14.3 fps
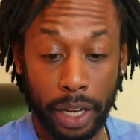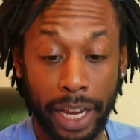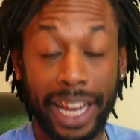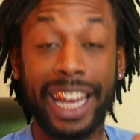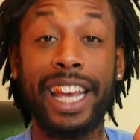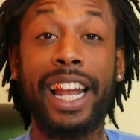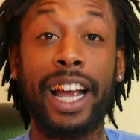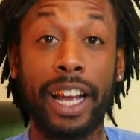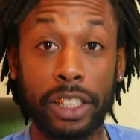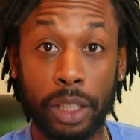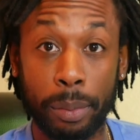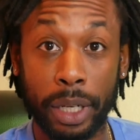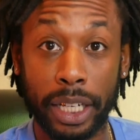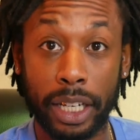and I got
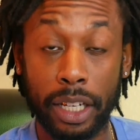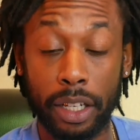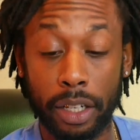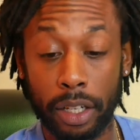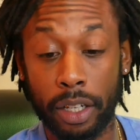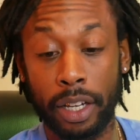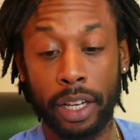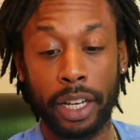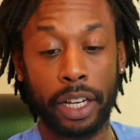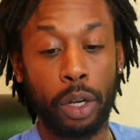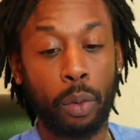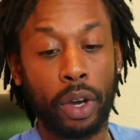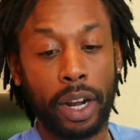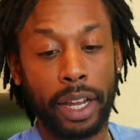some Akita. And
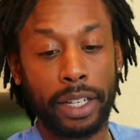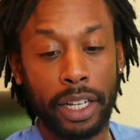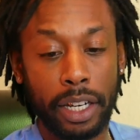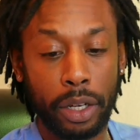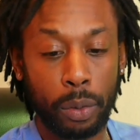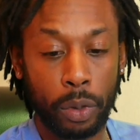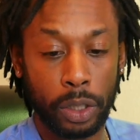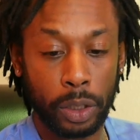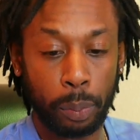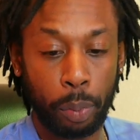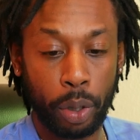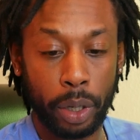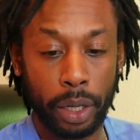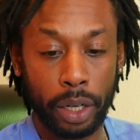then what I did was
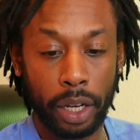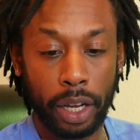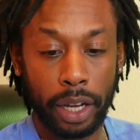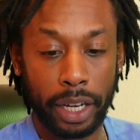put a,